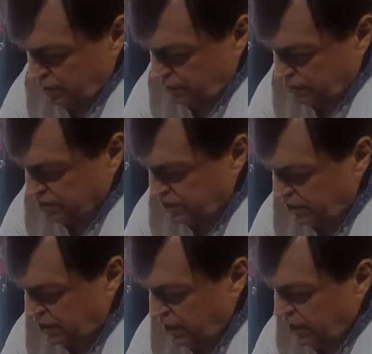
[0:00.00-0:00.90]

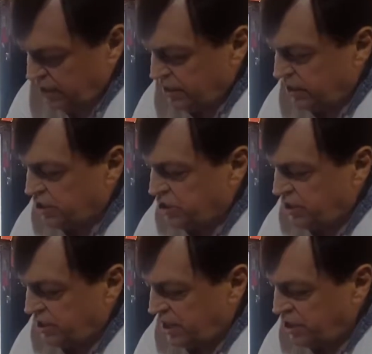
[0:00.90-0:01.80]
foster the
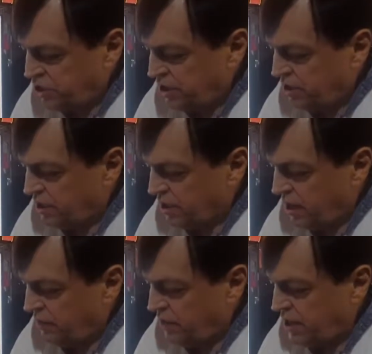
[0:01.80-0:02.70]
regeneration,
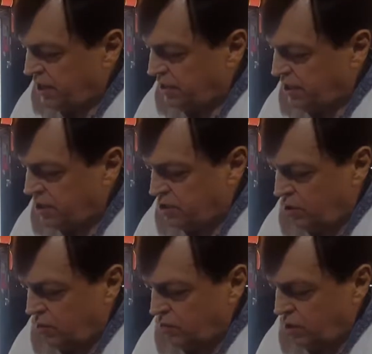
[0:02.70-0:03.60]
recovery, and
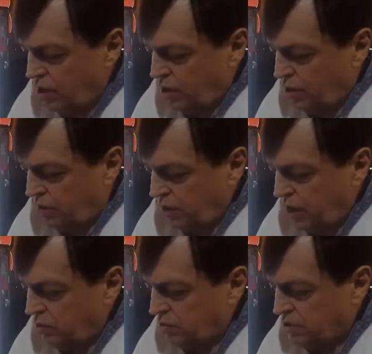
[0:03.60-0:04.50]
regrowth of
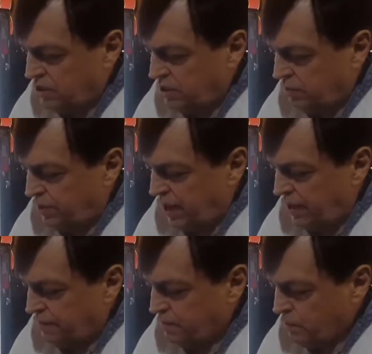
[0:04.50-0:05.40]
neurons in the
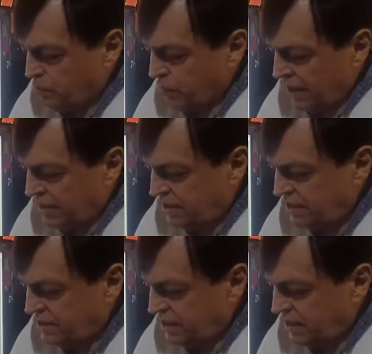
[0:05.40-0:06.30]
brain.
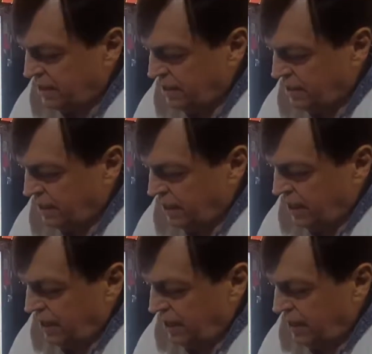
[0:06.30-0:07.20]
This
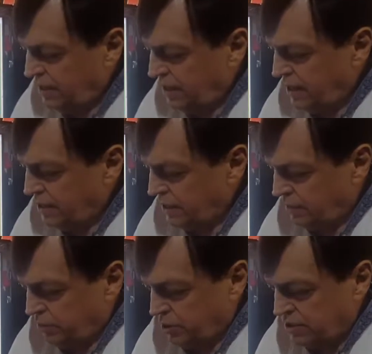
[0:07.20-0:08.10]

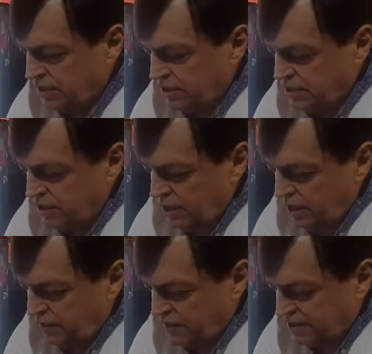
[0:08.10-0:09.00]
enlightening process
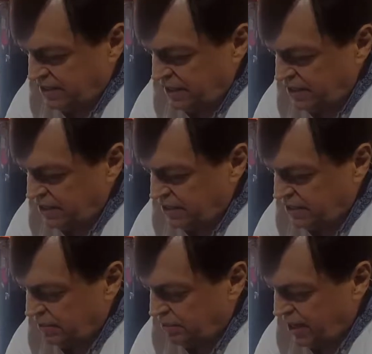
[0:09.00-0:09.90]
facilitates
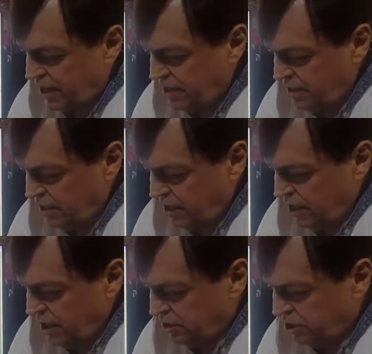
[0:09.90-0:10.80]
the brain
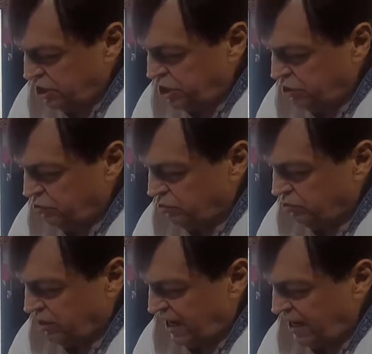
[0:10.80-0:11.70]
tissue to
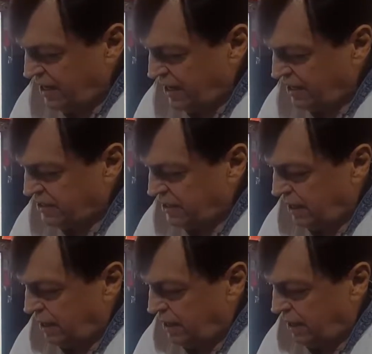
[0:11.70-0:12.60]
regain its
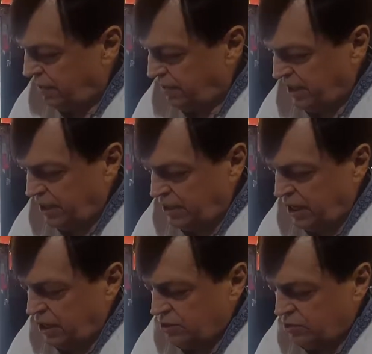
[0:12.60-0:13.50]

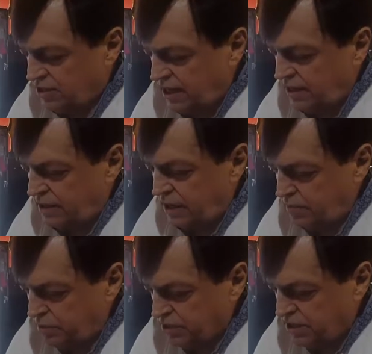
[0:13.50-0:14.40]
ability to send
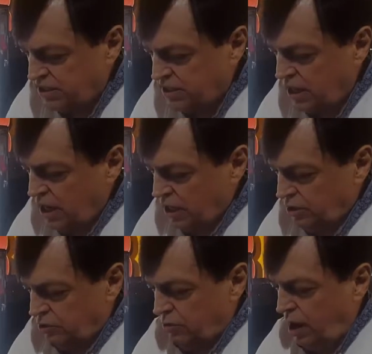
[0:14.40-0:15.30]
impulses
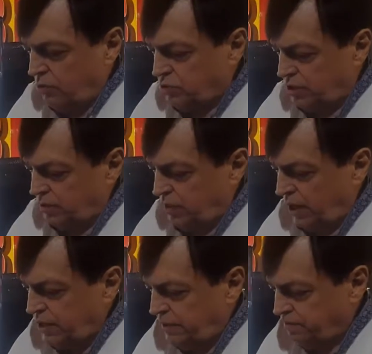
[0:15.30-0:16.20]
throughout the
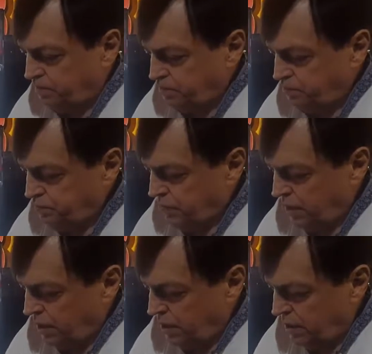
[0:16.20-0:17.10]
body
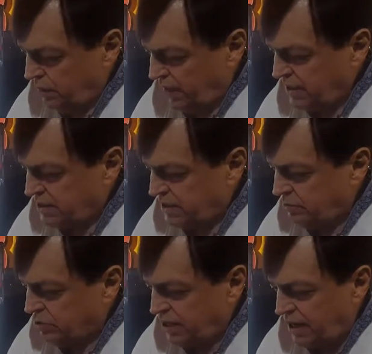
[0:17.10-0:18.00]
while
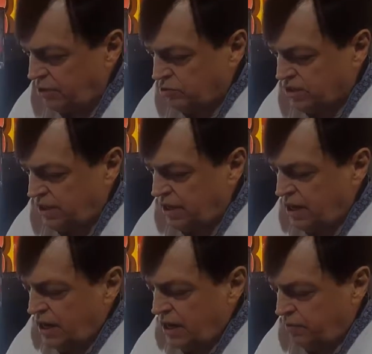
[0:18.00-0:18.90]
simultaneously
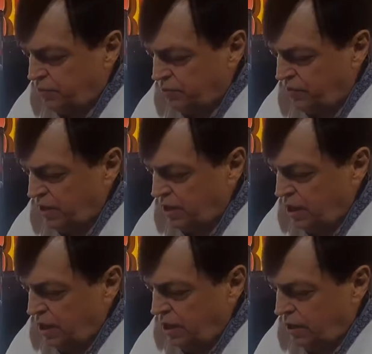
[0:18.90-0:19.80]
improving
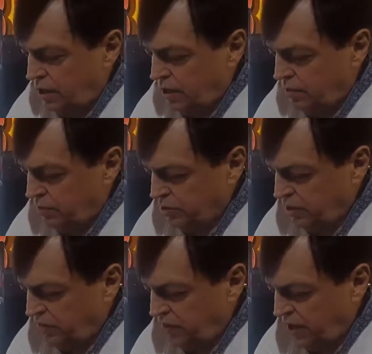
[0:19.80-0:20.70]

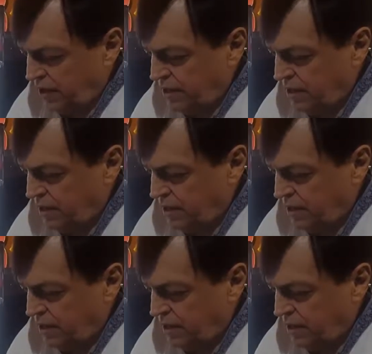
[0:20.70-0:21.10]
mobility